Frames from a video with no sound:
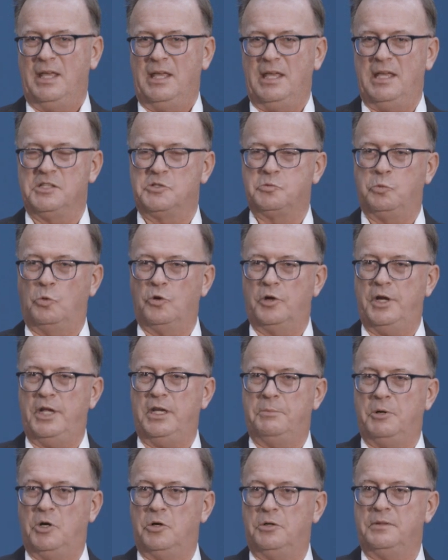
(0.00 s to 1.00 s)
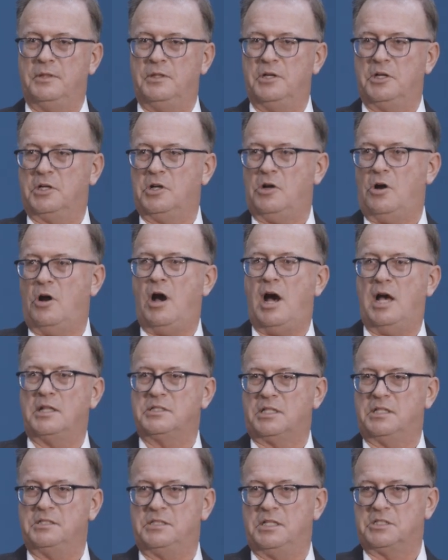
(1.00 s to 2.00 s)
is worried about their
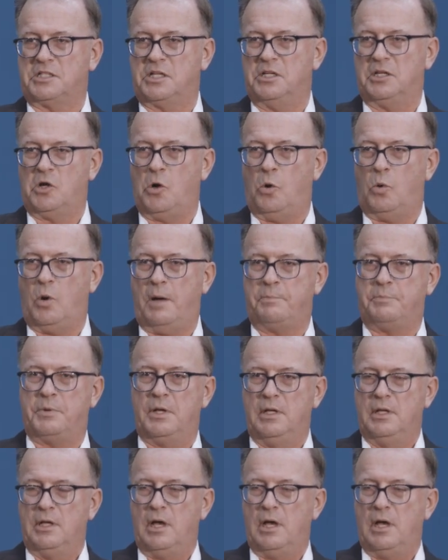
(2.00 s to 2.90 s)
cost because it's going to go up